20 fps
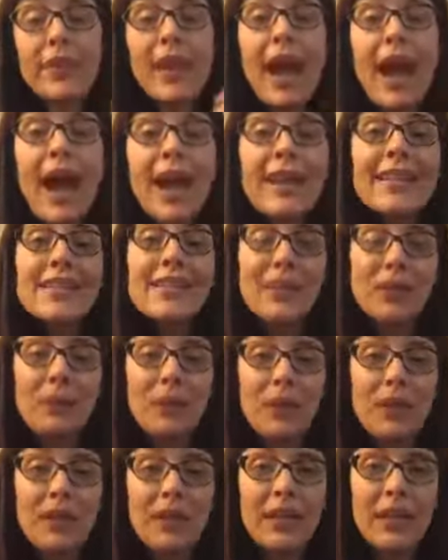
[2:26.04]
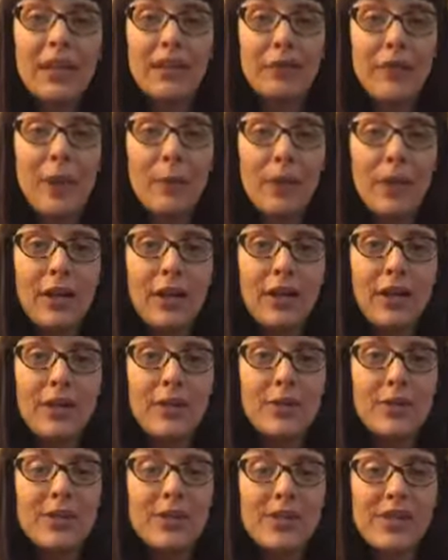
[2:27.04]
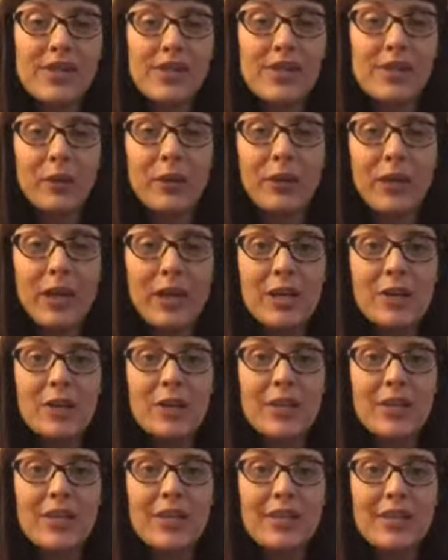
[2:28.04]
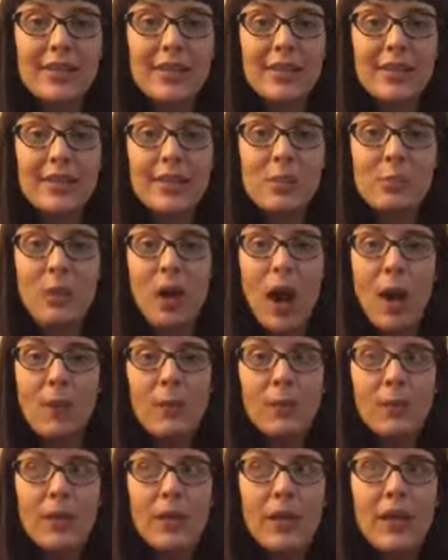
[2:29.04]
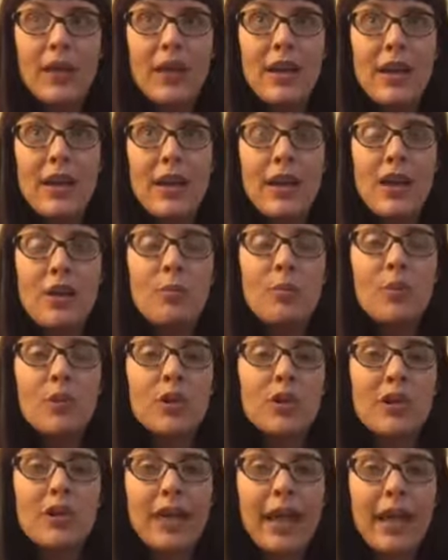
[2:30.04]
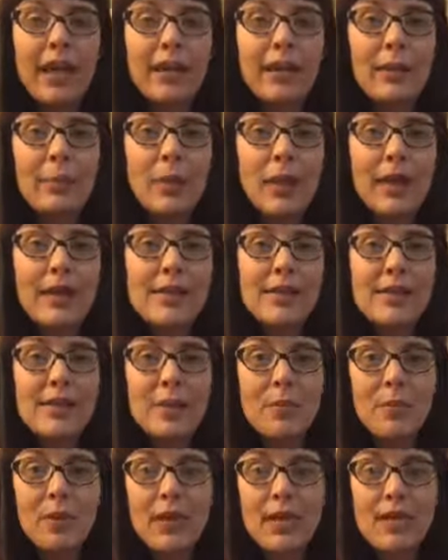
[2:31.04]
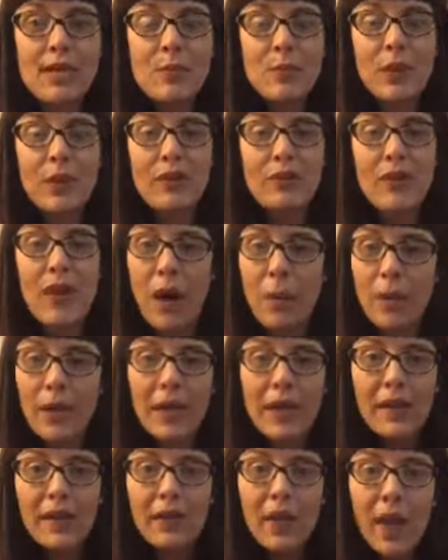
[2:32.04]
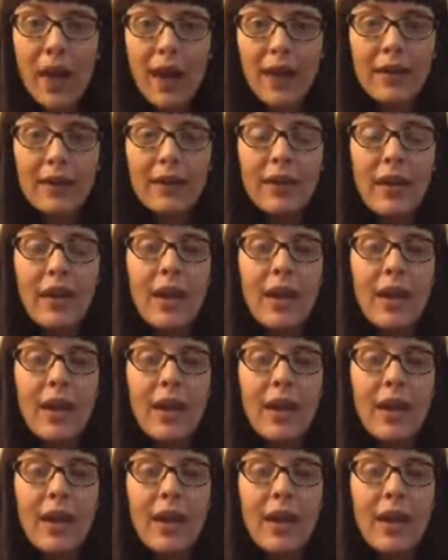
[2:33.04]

I typically, if I'm going to use a syringe, it's probably more than likely because somebody's been vomiting a lot,